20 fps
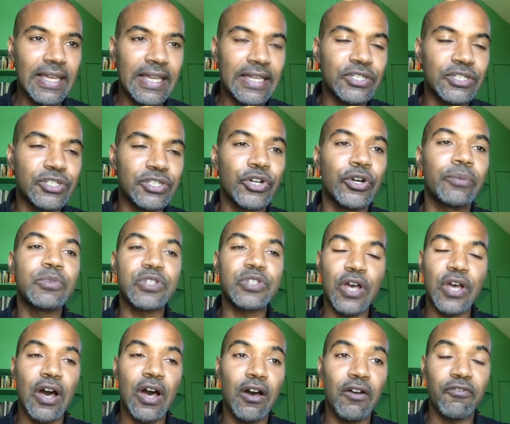in
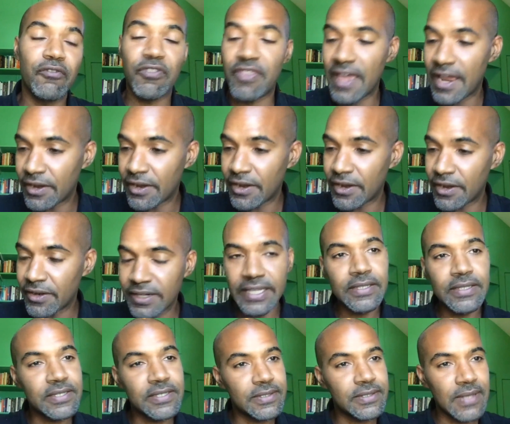terms of their
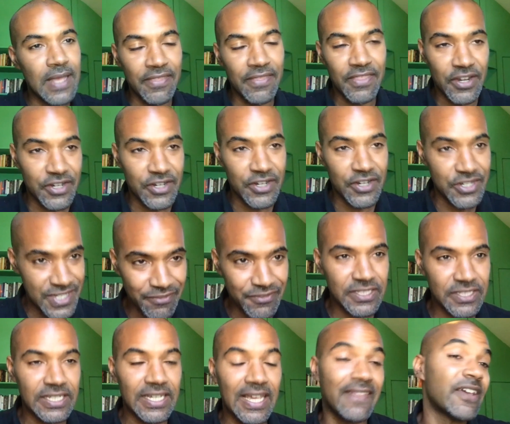needs and their
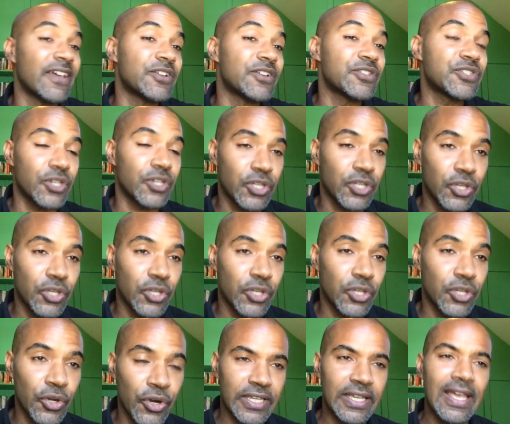safety and their
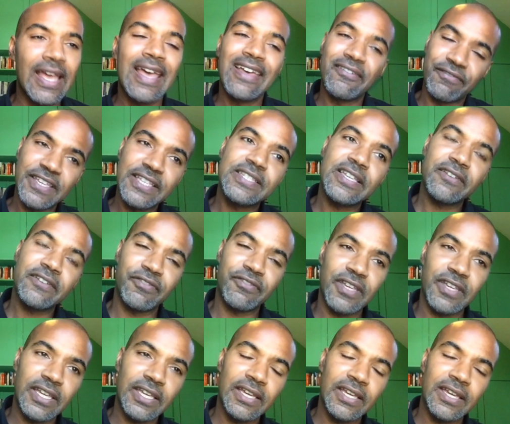security
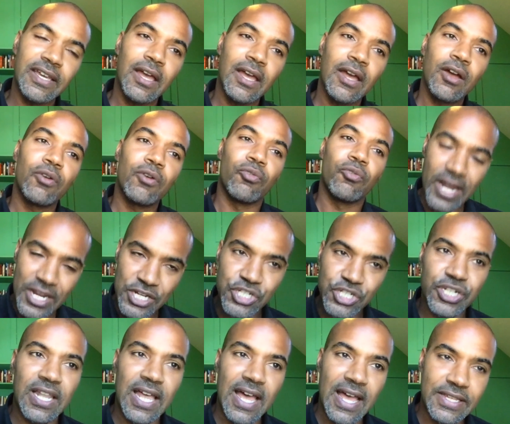vis-a-vis
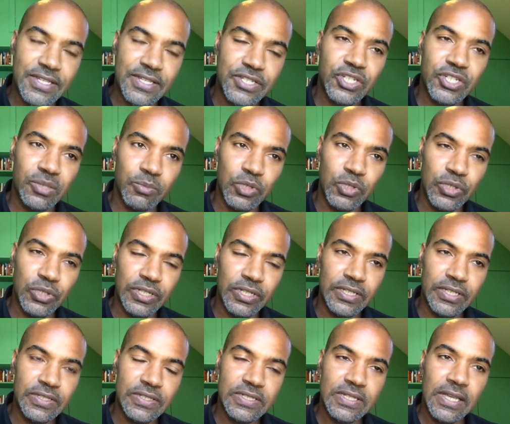racialized
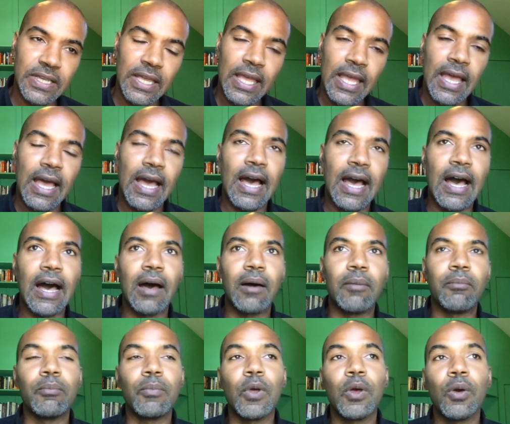communities.
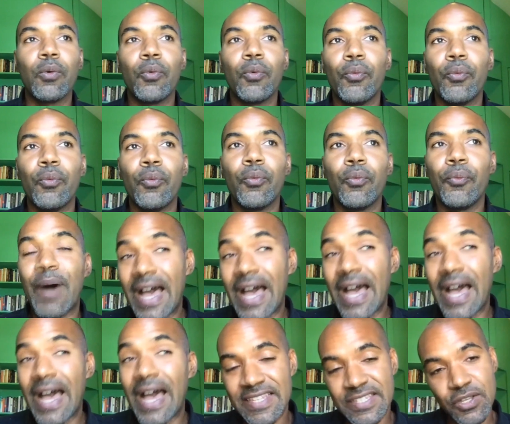Um,
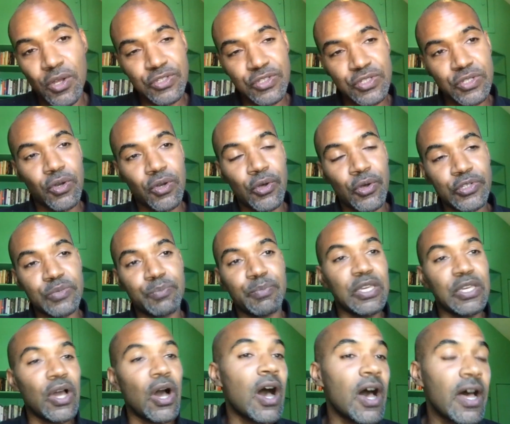but this also goes
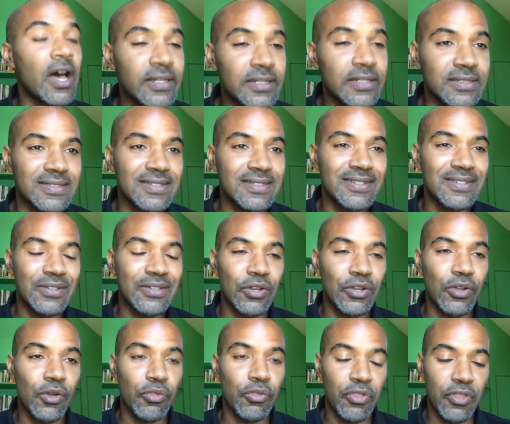beyond,
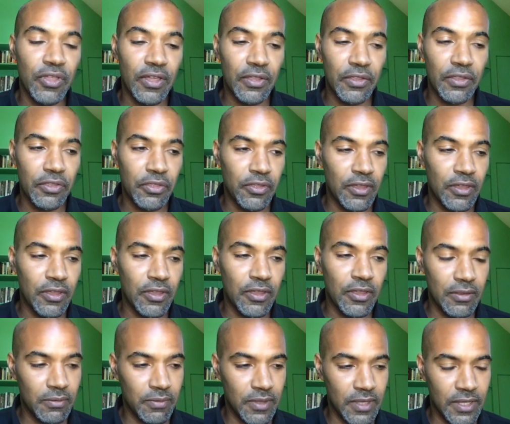you know, the
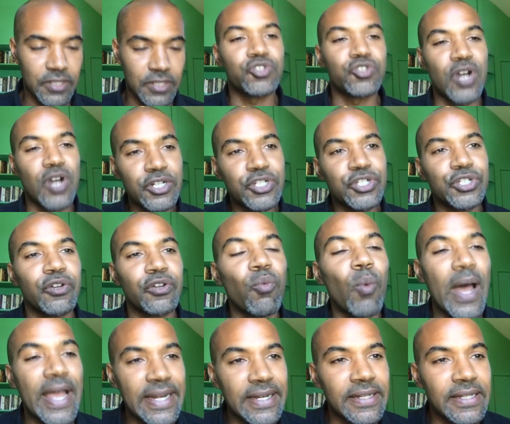the, the construction
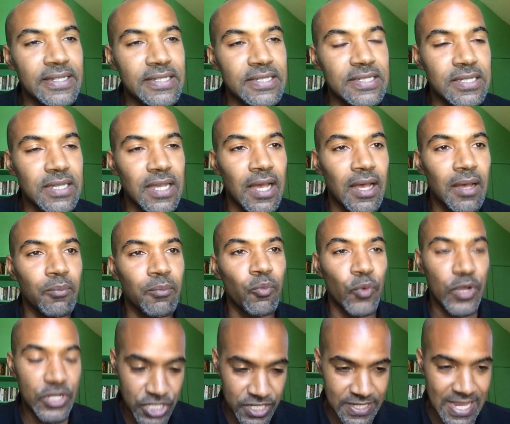of whiteness,
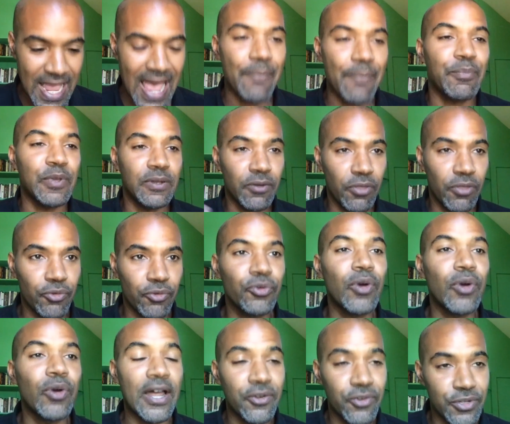um, which has happened
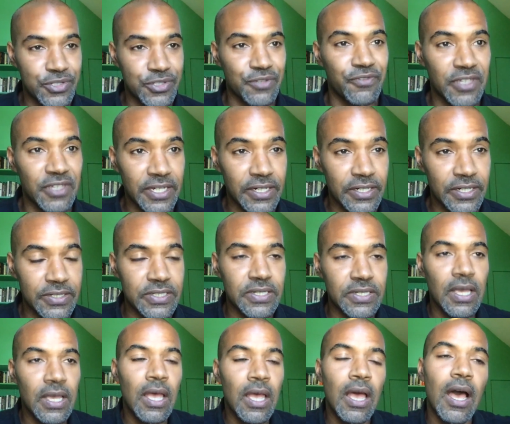through hundreds of
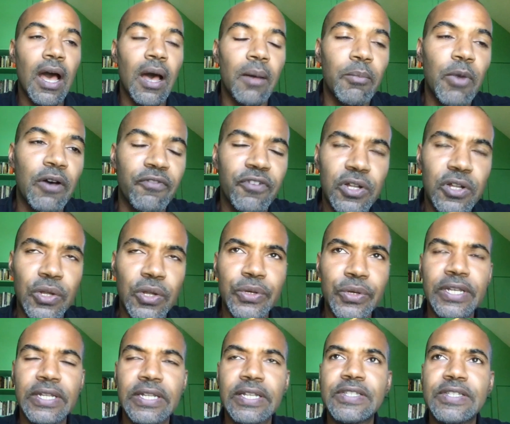years um, of
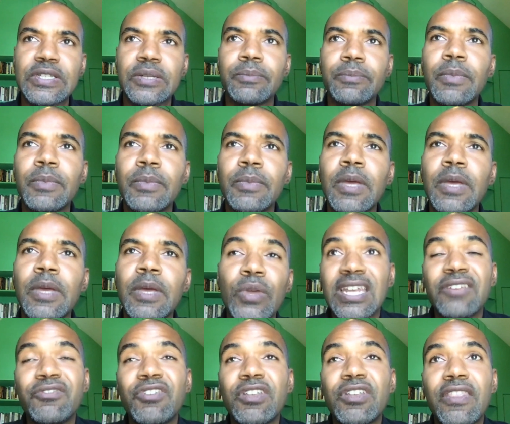colonialism. We
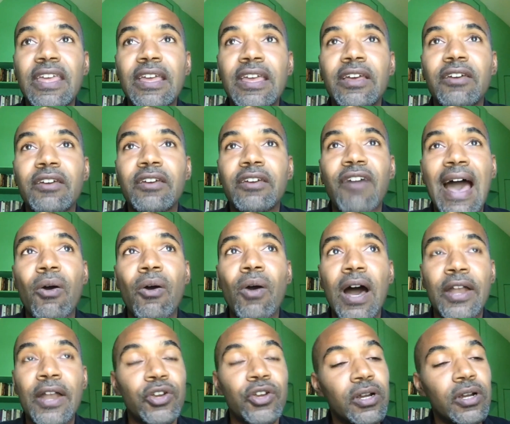can even think of
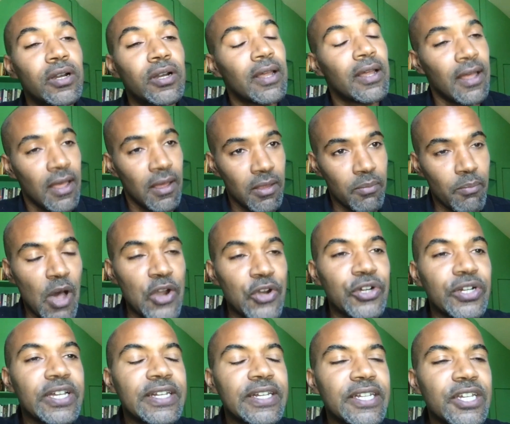how under
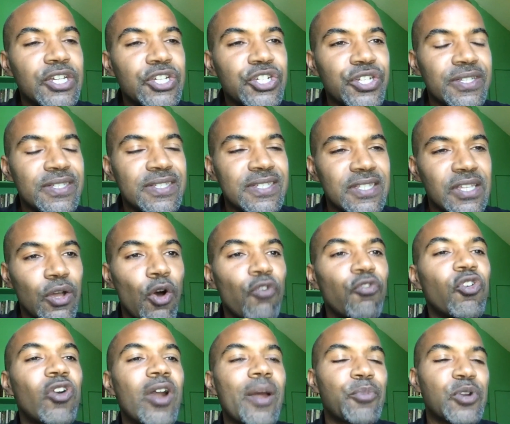modern conditions, the
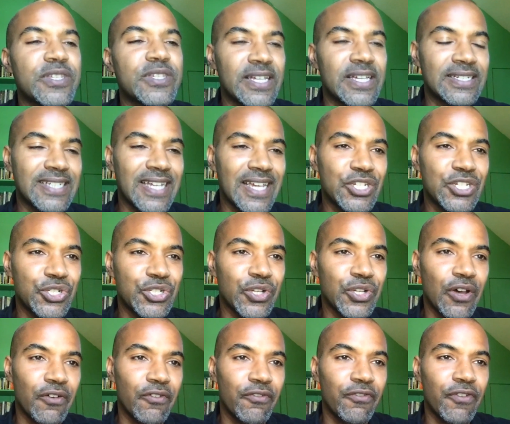
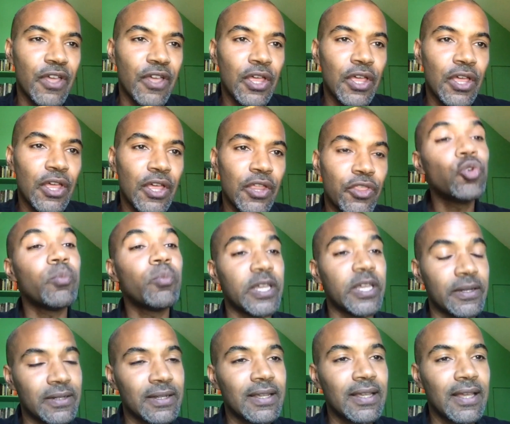overrepresentation of the
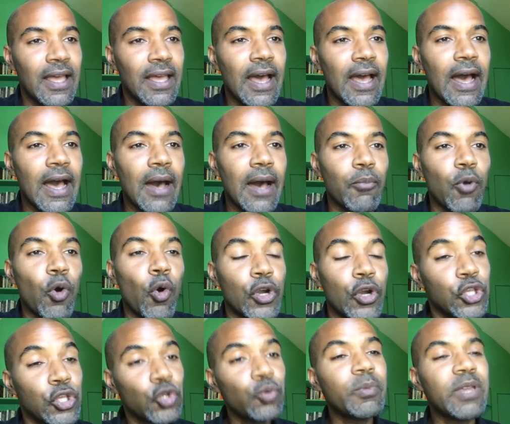human um,
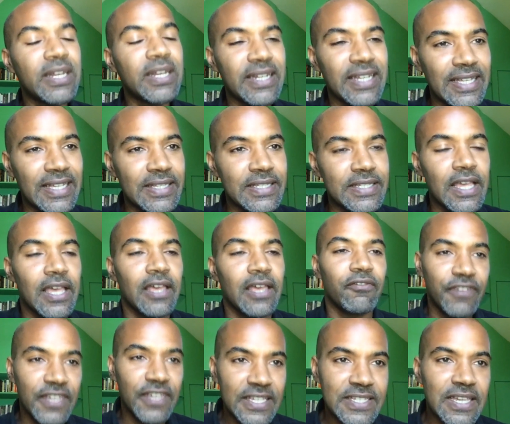or human needs
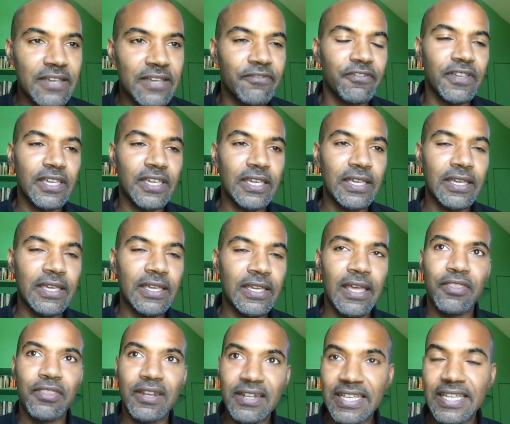vis-a-vis
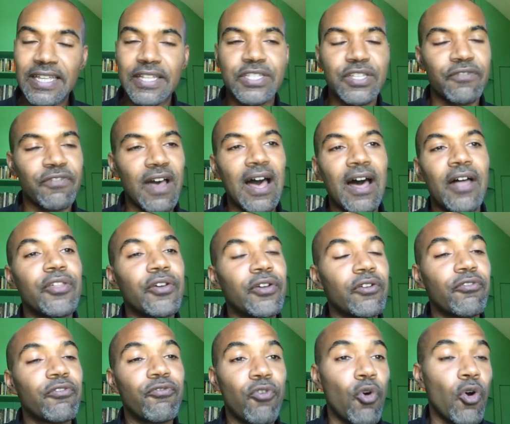the needs of
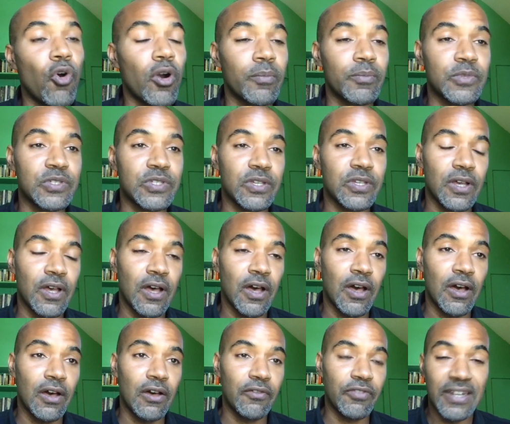other forms
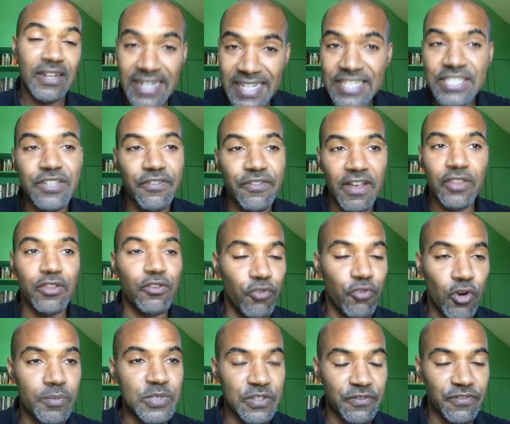of the needs of other
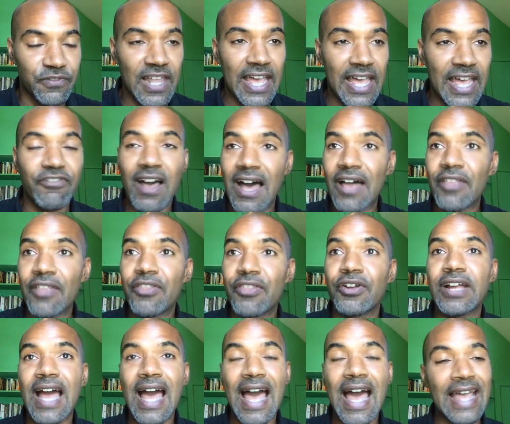forms of life,
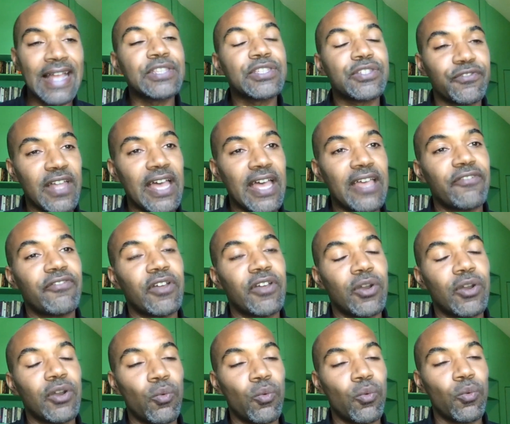other kinds of life,
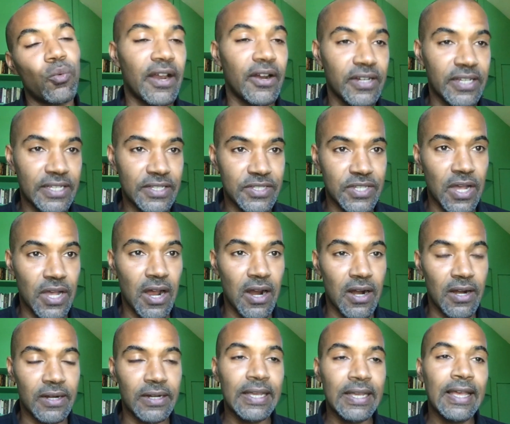and what their needs
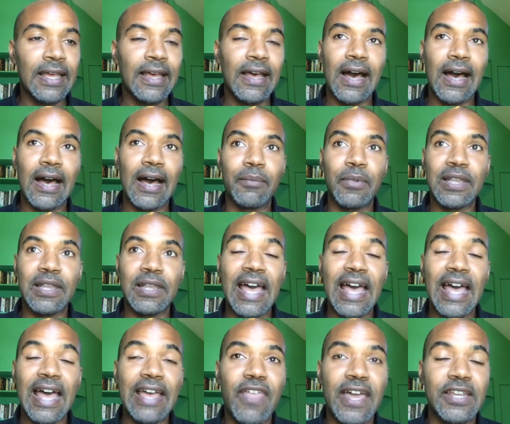are. Um,
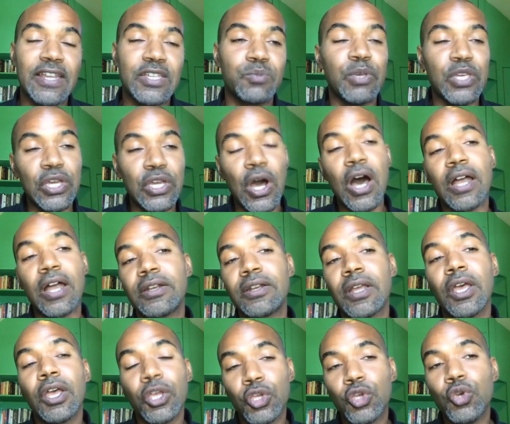life that is
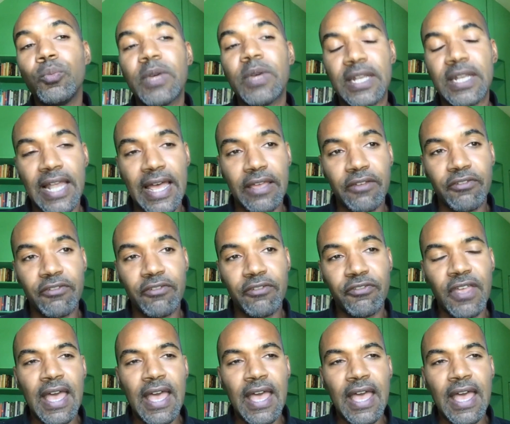beyond human life.